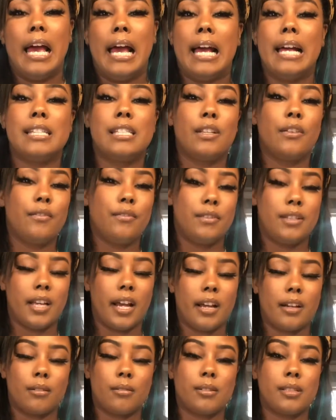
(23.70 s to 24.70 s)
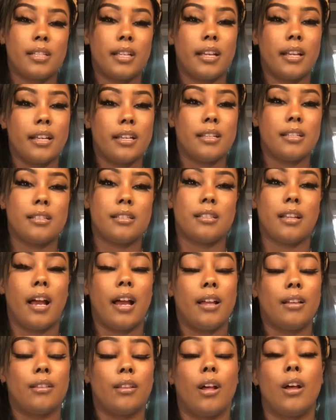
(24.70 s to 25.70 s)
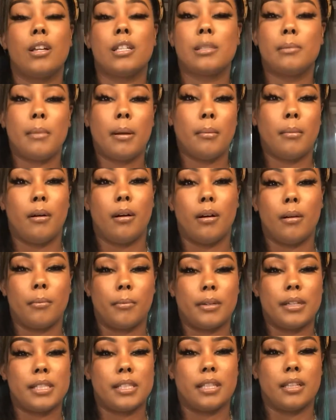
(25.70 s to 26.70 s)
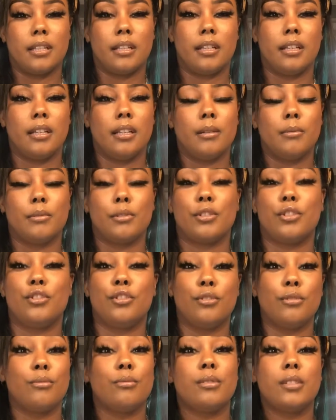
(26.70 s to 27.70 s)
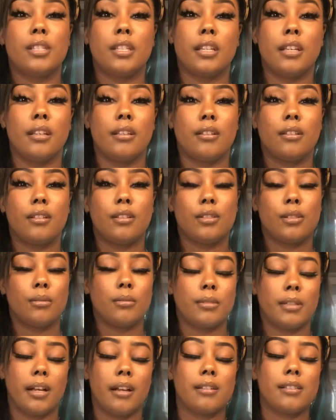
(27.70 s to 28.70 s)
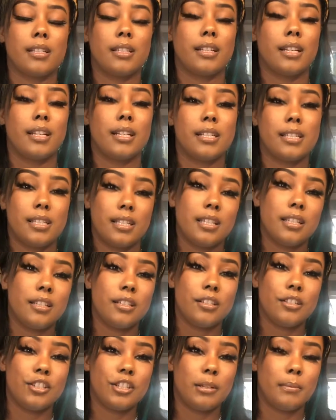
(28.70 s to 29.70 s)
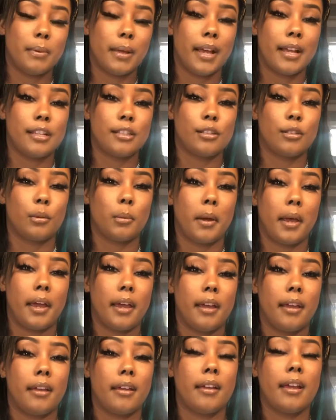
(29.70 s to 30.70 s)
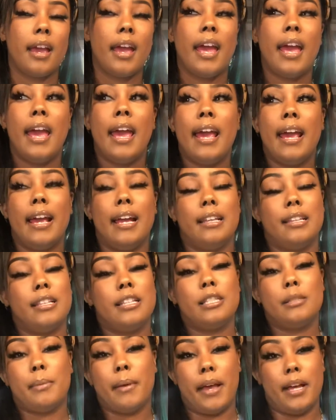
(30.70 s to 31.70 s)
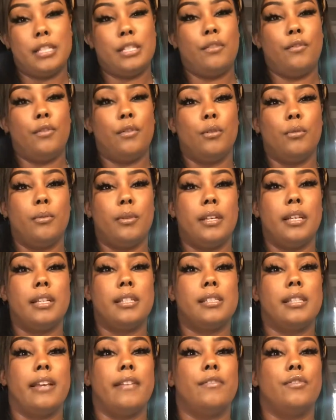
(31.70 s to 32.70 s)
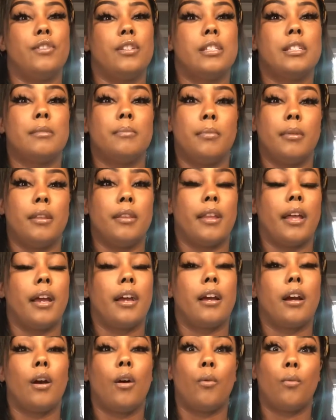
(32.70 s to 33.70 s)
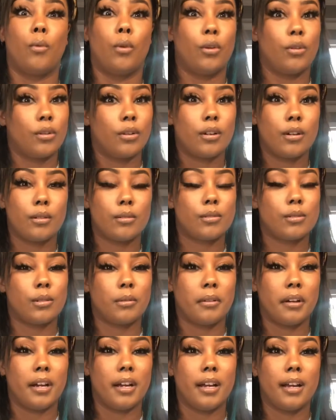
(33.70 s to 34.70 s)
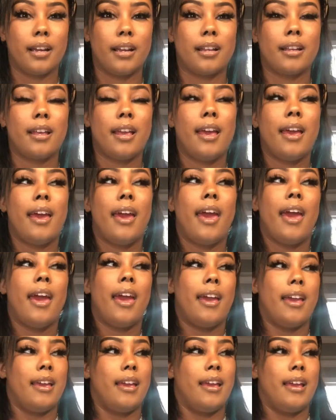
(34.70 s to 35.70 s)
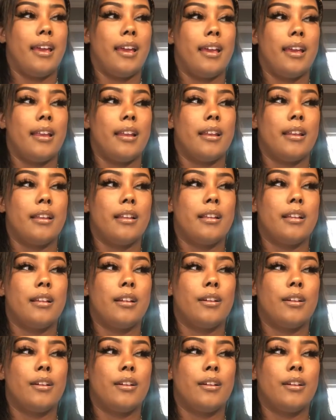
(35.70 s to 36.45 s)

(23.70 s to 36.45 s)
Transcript: as the title says, I lost my mom recently. It was June tenth, two thousand nineteen. She passed away, and these past few weeks have just been like a roller coaster ride, and